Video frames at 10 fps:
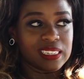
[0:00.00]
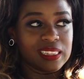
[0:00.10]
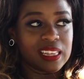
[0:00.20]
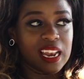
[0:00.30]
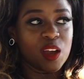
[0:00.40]

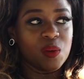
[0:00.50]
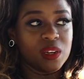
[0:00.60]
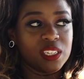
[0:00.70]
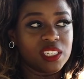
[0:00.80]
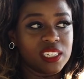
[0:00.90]
The
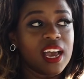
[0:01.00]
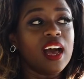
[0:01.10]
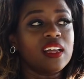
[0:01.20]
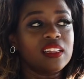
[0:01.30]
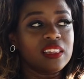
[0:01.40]
language,
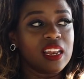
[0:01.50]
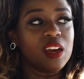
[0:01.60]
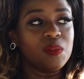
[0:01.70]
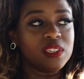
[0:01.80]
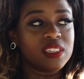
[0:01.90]
the
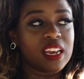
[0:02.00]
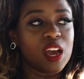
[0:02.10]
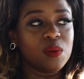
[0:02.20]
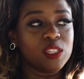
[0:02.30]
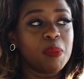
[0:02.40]

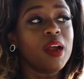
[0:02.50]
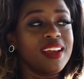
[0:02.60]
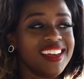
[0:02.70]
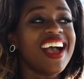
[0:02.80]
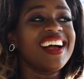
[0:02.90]
language
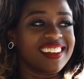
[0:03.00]
barrier, yeah.